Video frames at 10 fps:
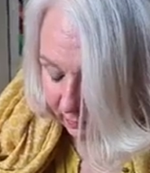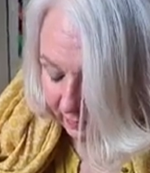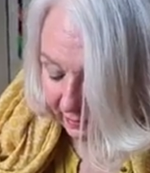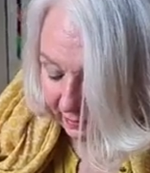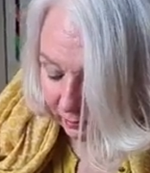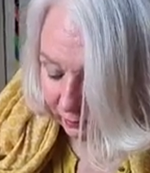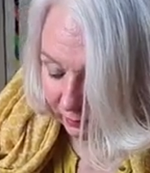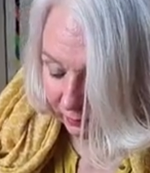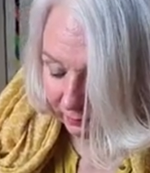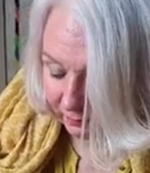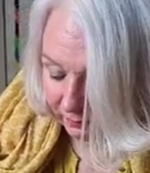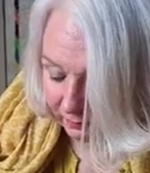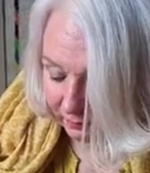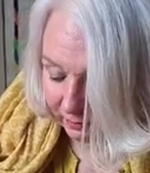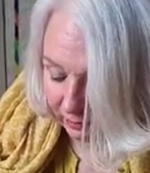And then it will
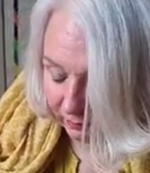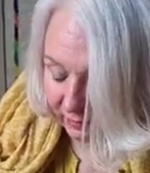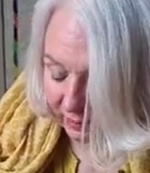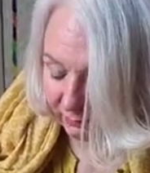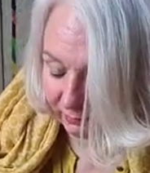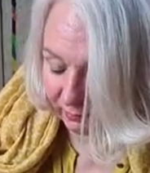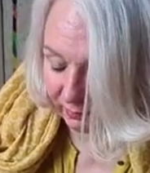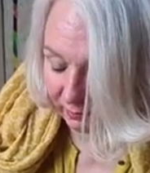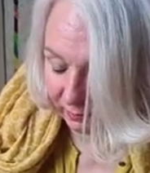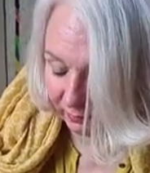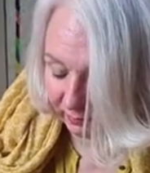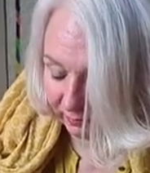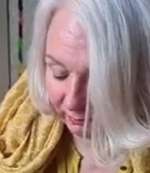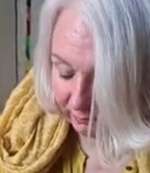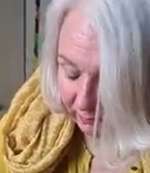be able to go
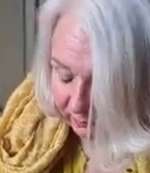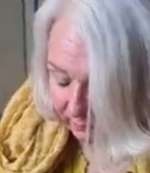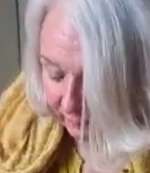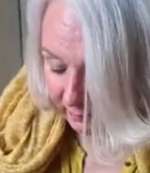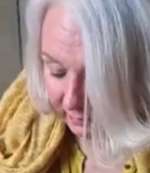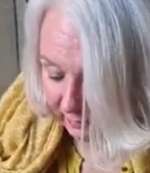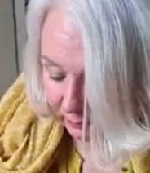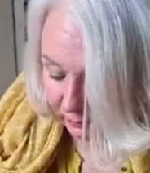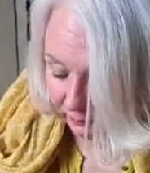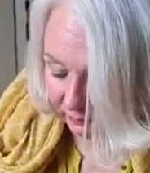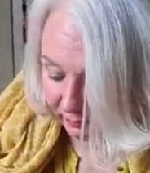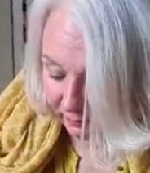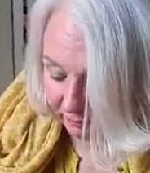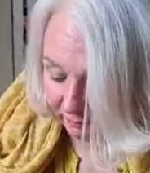and get quilted.